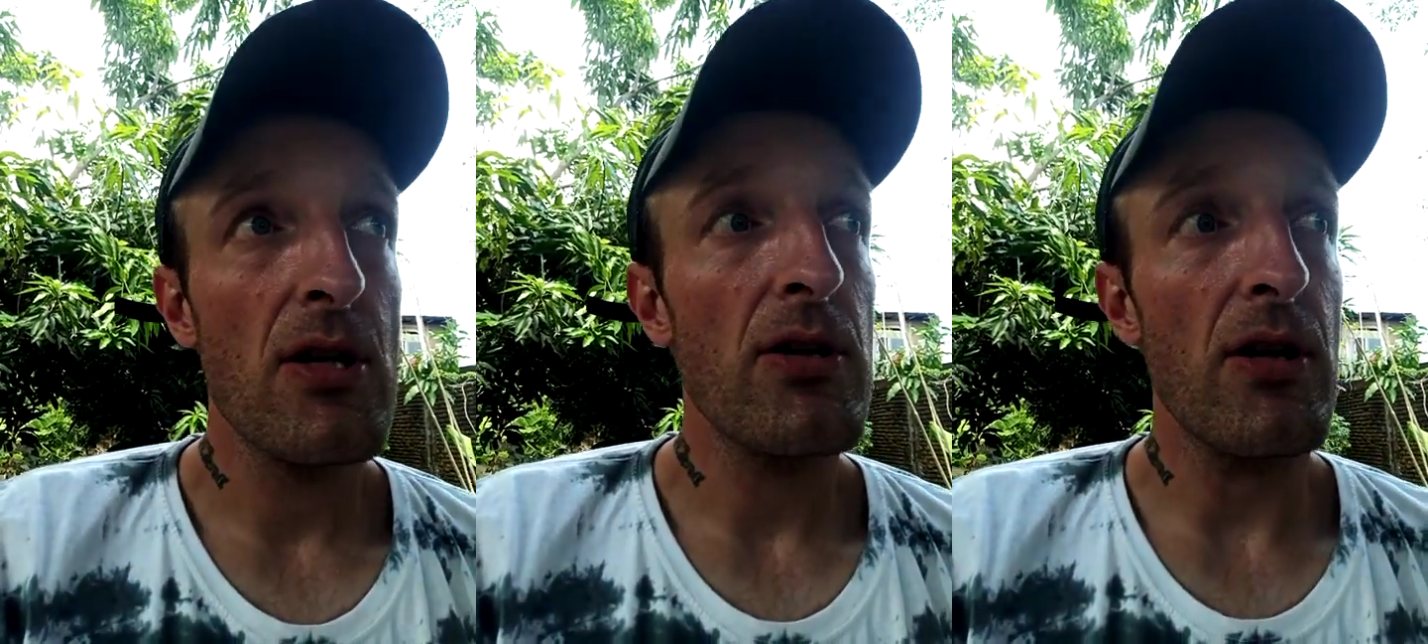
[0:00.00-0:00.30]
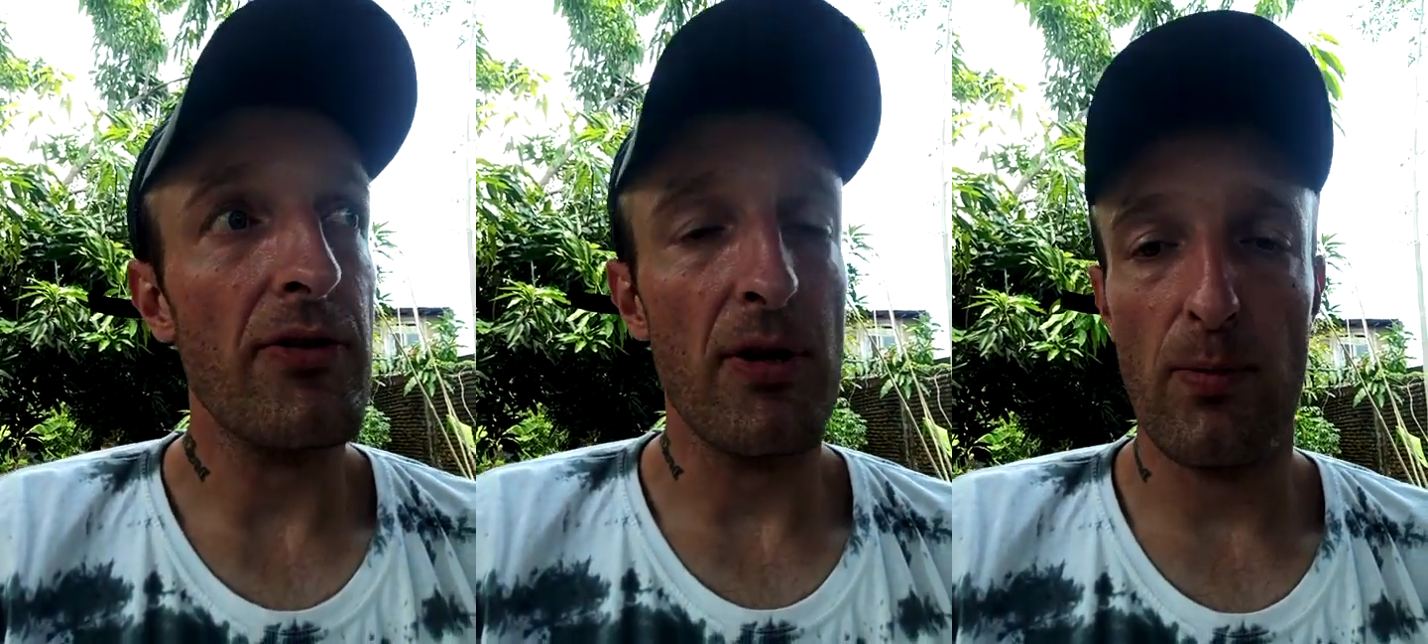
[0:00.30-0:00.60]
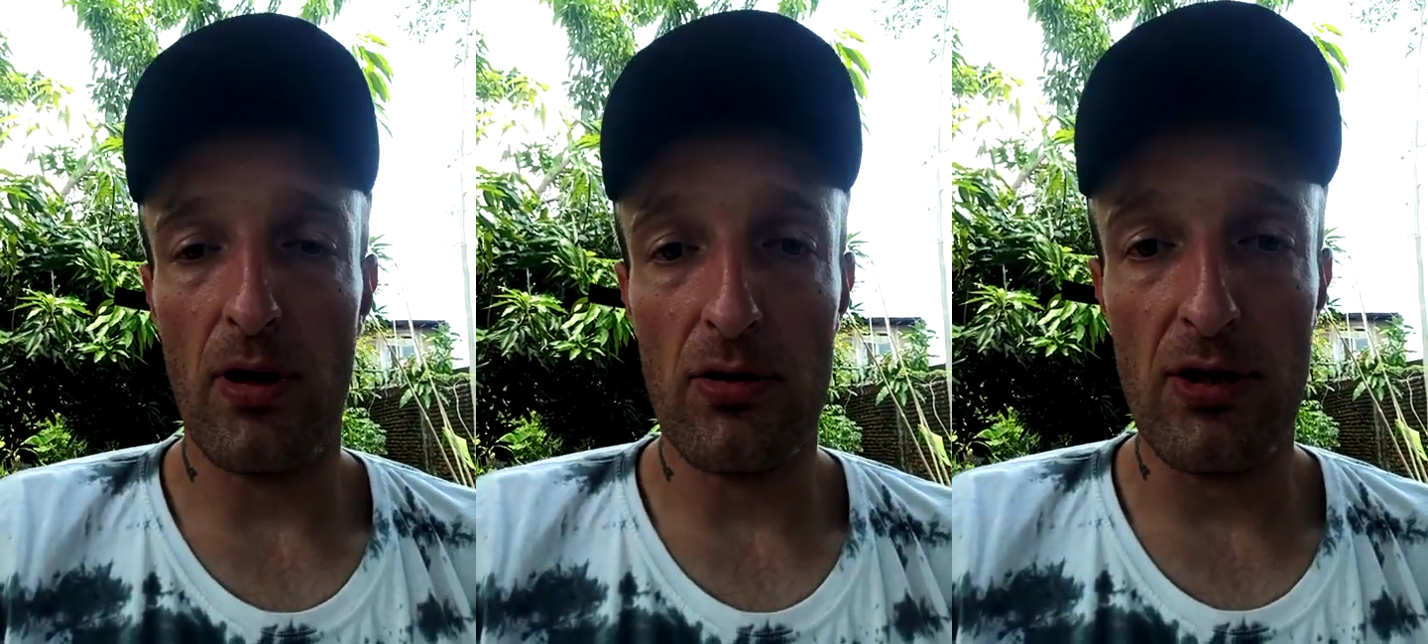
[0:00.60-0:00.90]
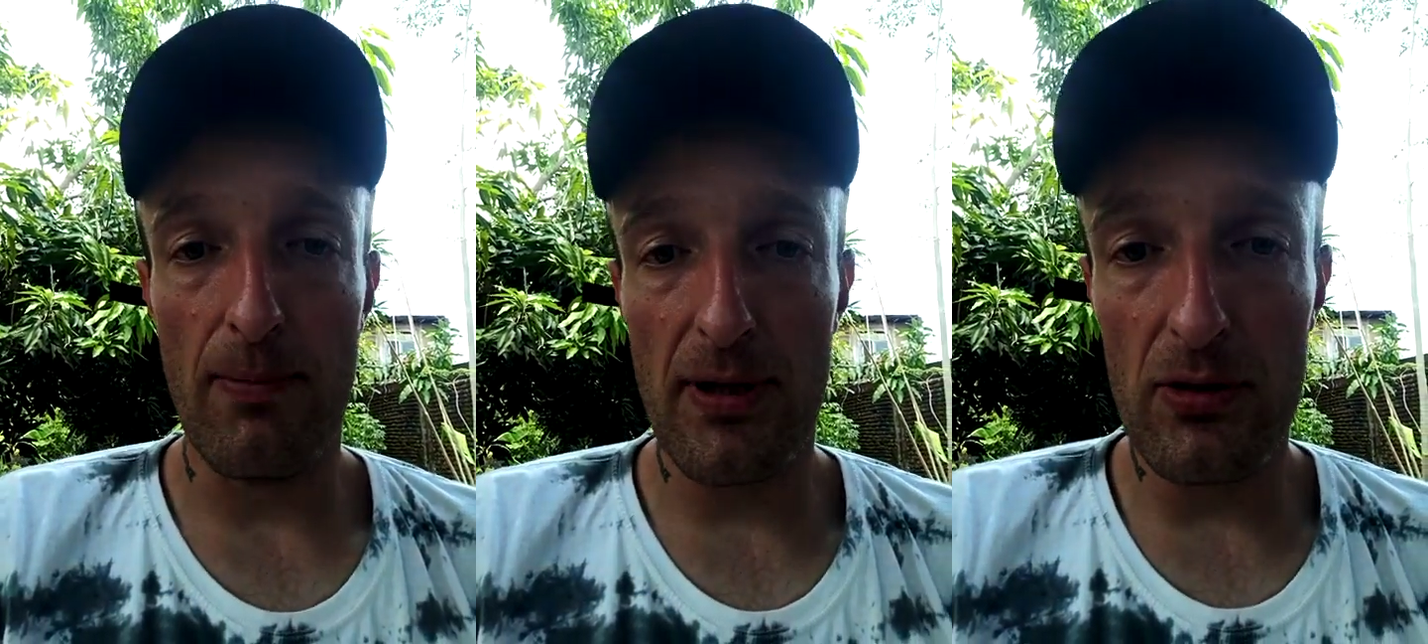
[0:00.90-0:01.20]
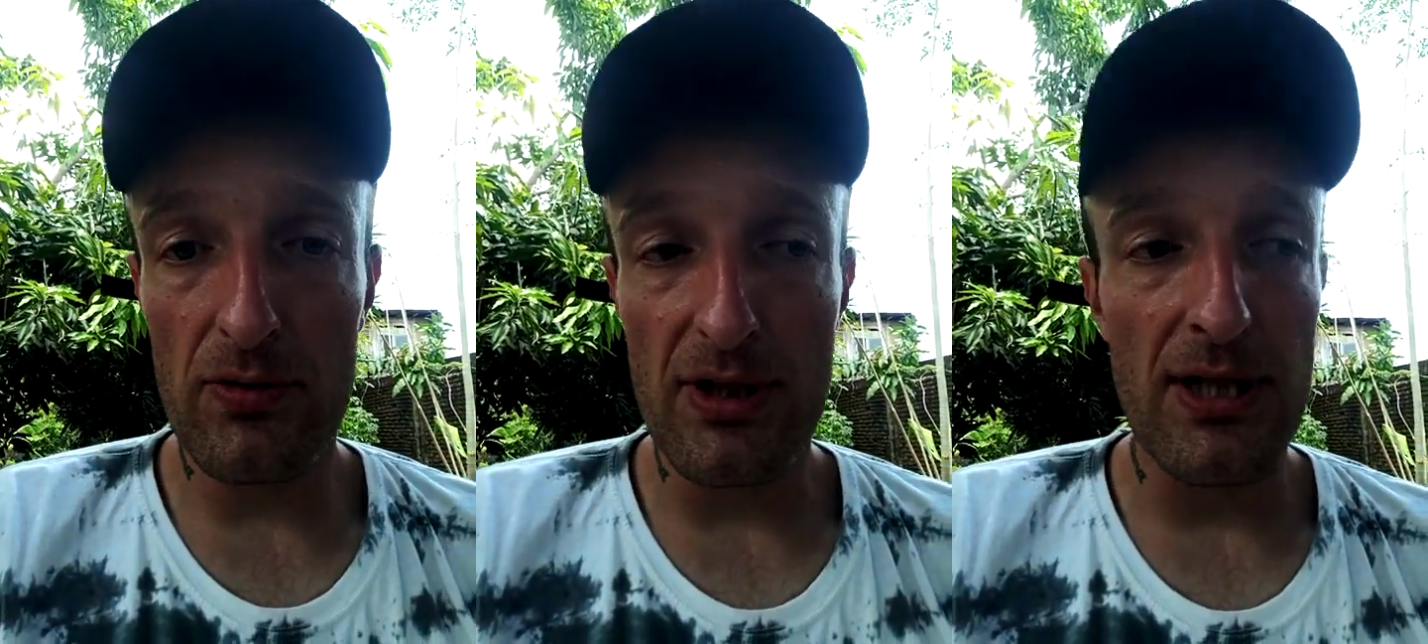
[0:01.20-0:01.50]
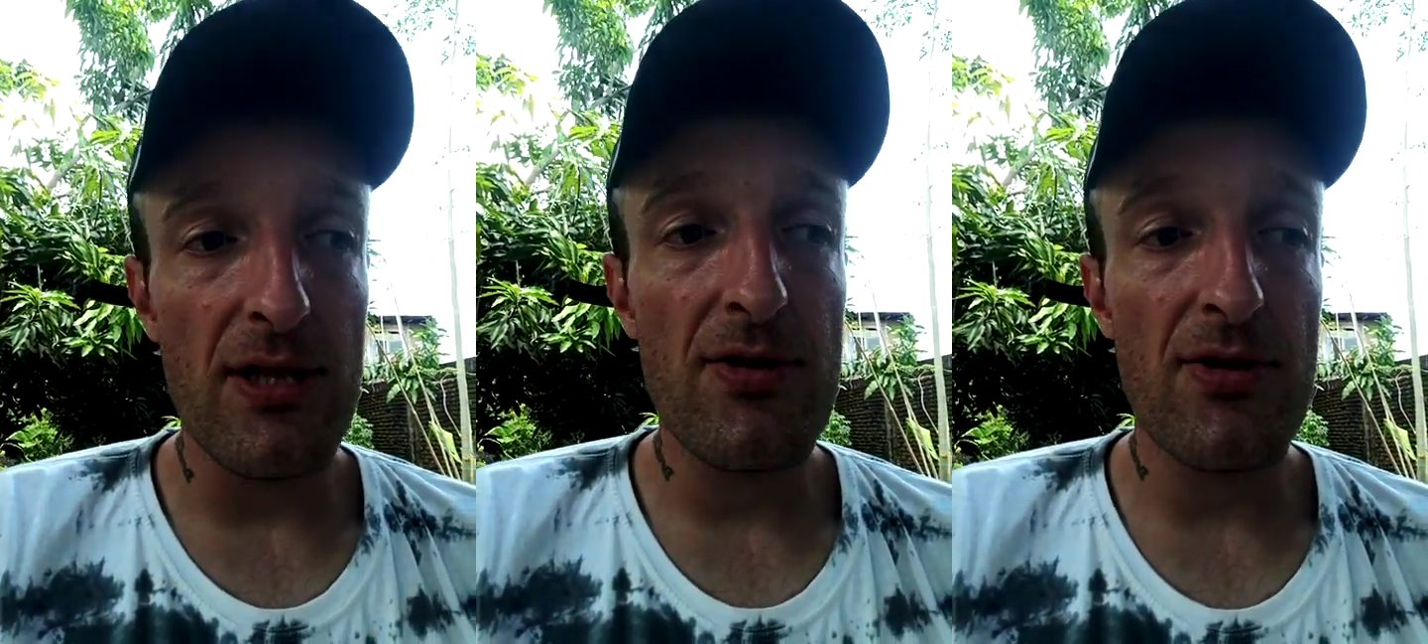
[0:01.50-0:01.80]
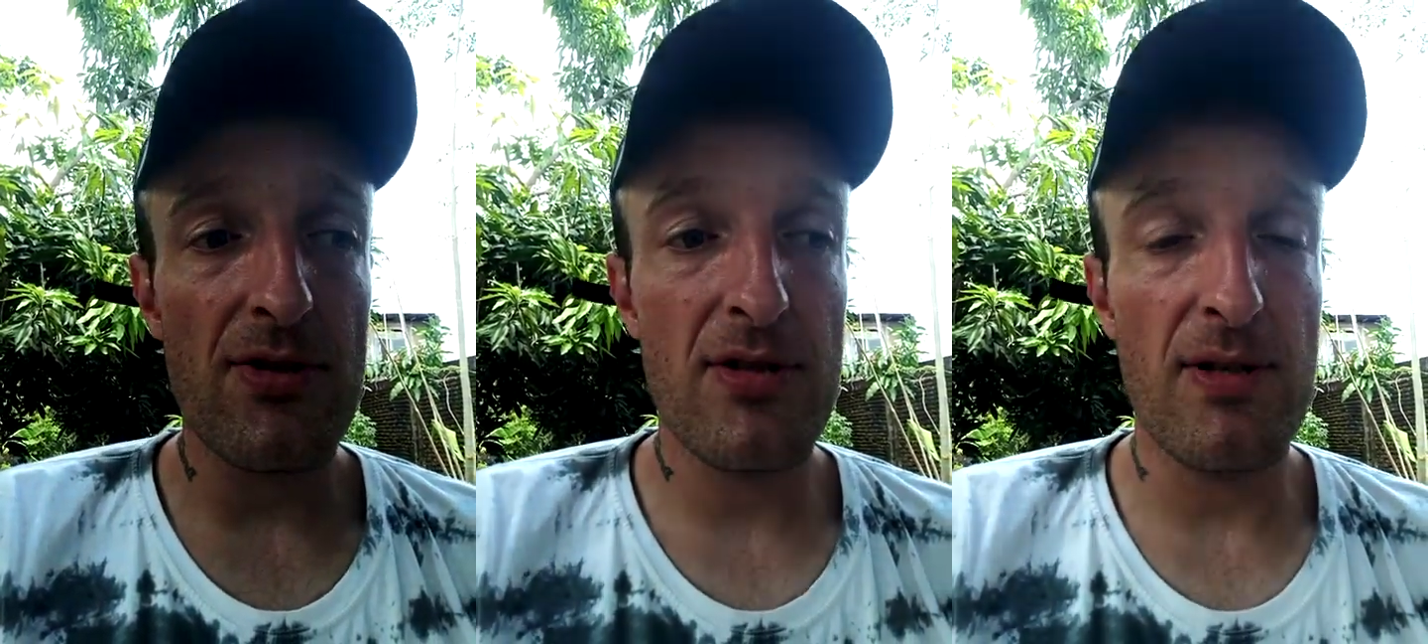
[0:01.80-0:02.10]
Not that I'm not good at building, it's just